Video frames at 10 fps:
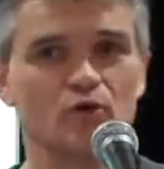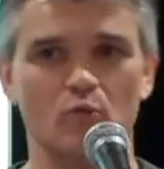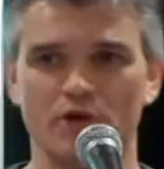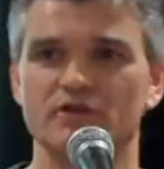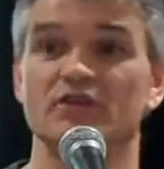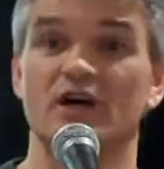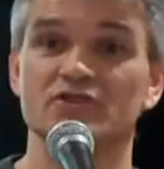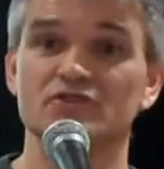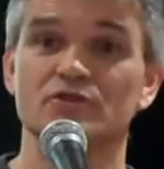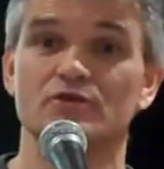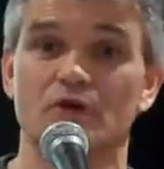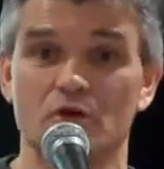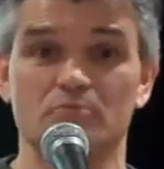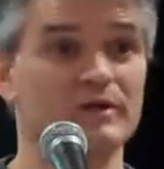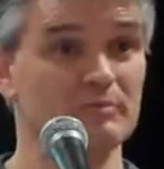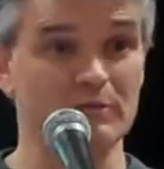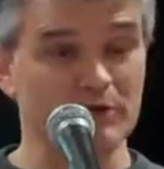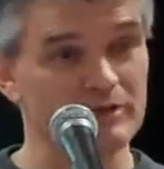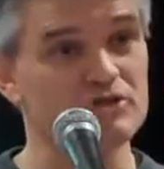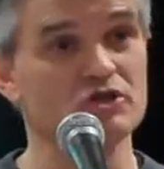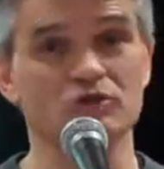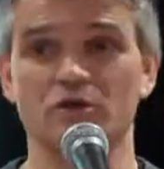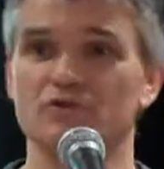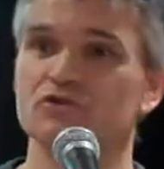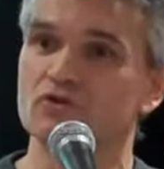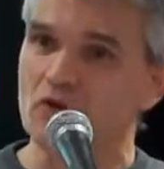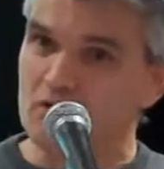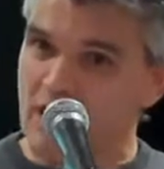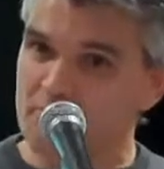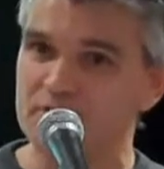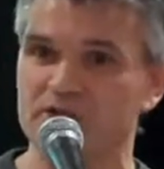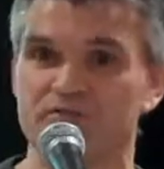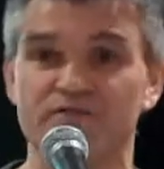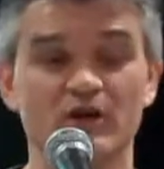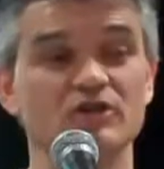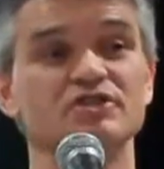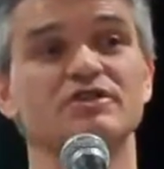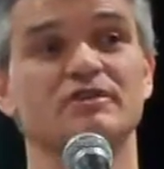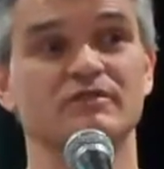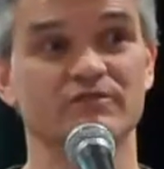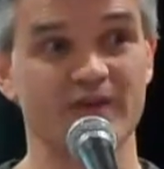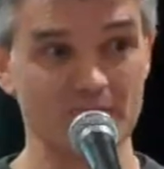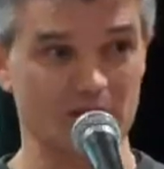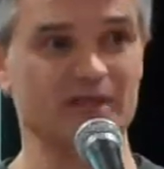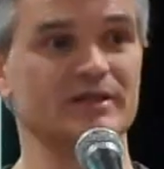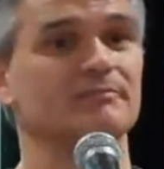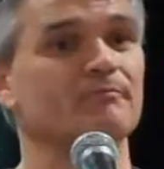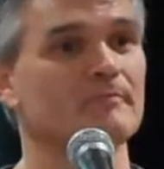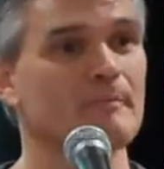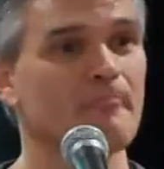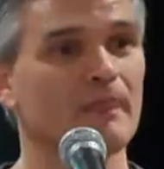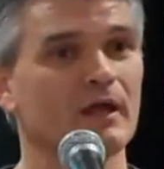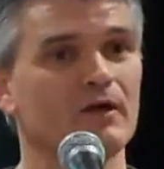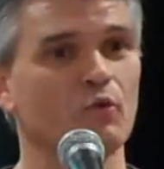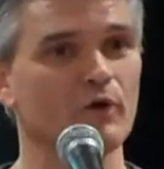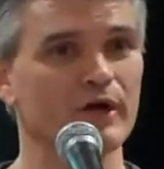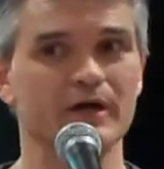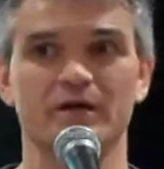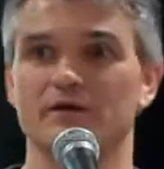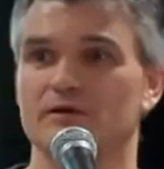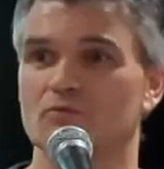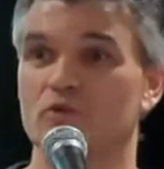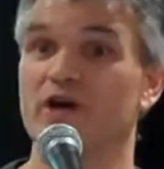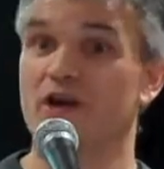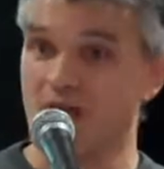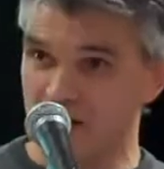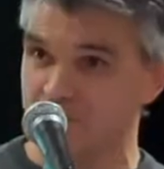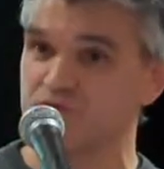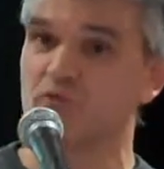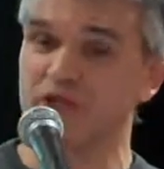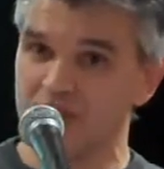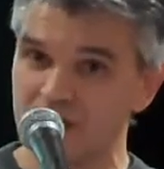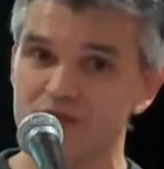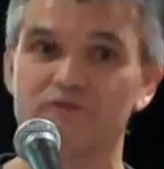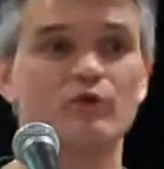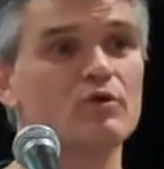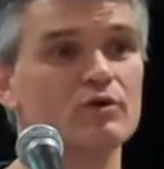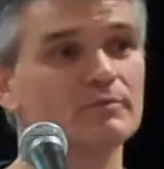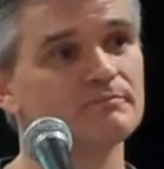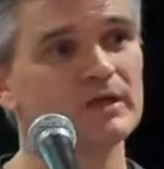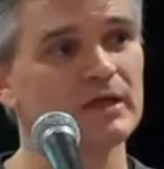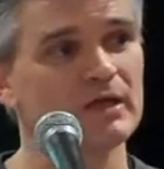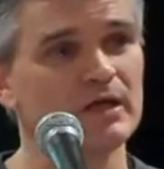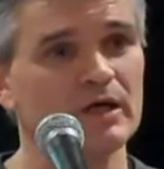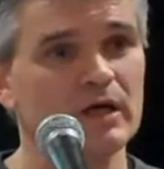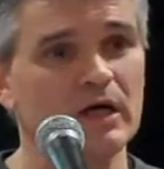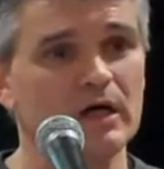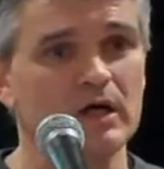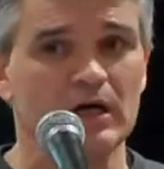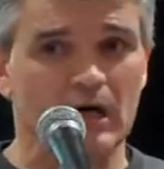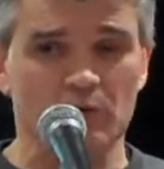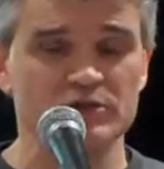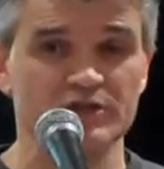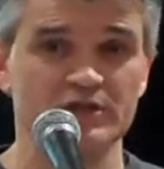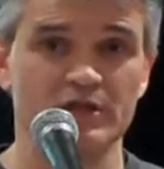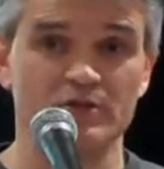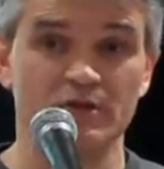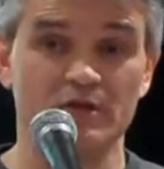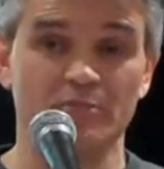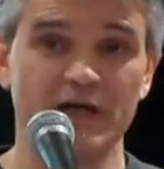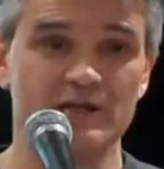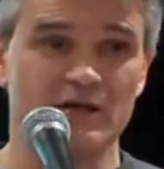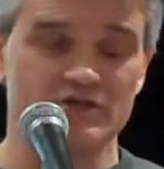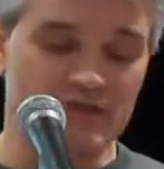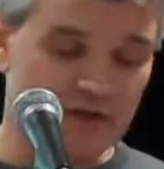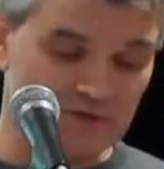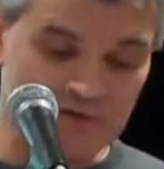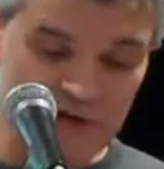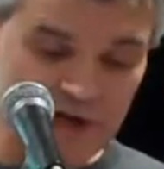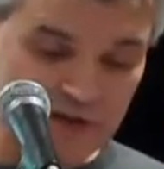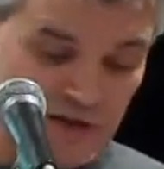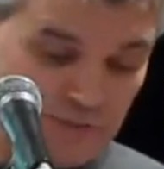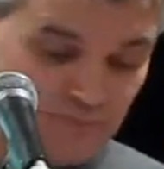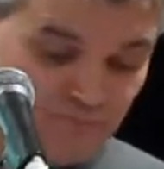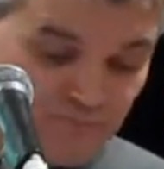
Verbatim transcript: who wanted us to grow, me and my brothers, to, to grow up in a functional family where we are loved, we cared for. I was listening to a debate last night on the radio